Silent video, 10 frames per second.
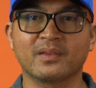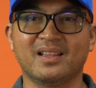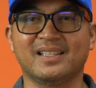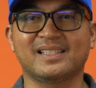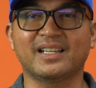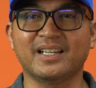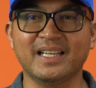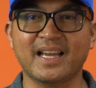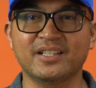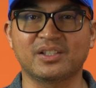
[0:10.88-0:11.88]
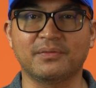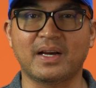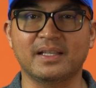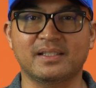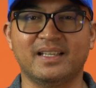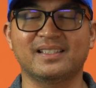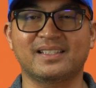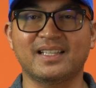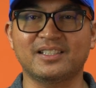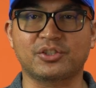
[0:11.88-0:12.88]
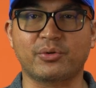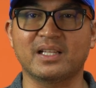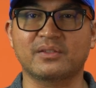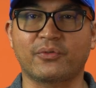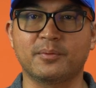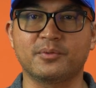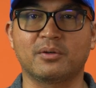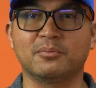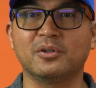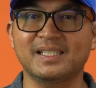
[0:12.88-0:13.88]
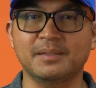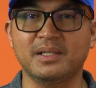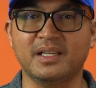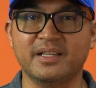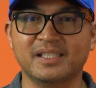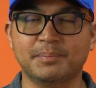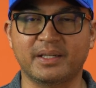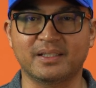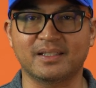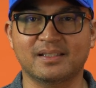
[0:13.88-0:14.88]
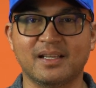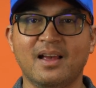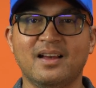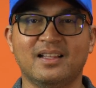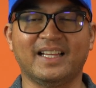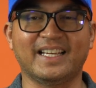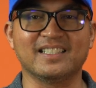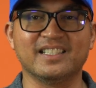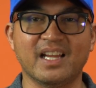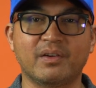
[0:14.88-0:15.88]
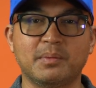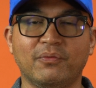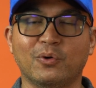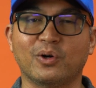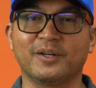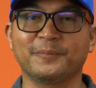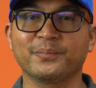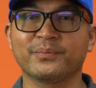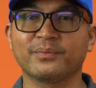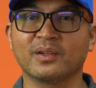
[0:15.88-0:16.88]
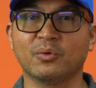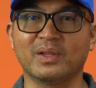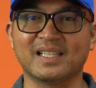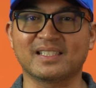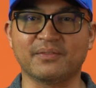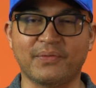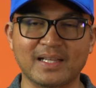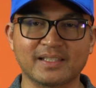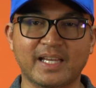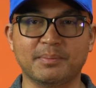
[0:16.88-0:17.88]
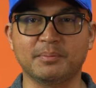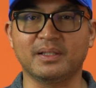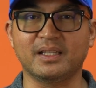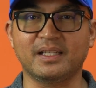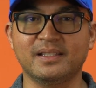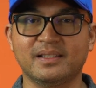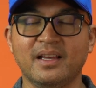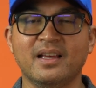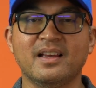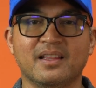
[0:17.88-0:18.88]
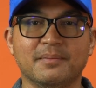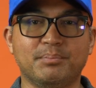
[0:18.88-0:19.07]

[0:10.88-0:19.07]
This cutting-edge device is set to transform your multimedia experience like never before. With its advanced capabilities, the